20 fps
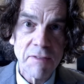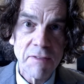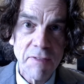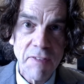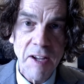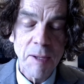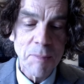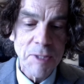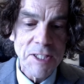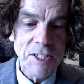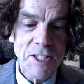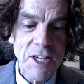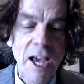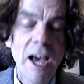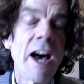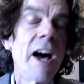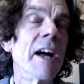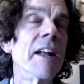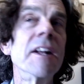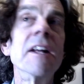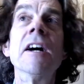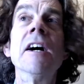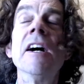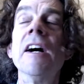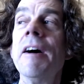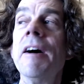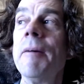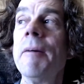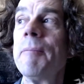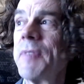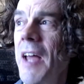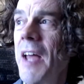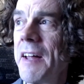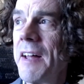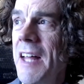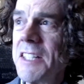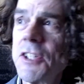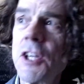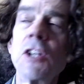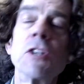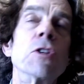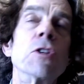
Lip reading: families had. And that's a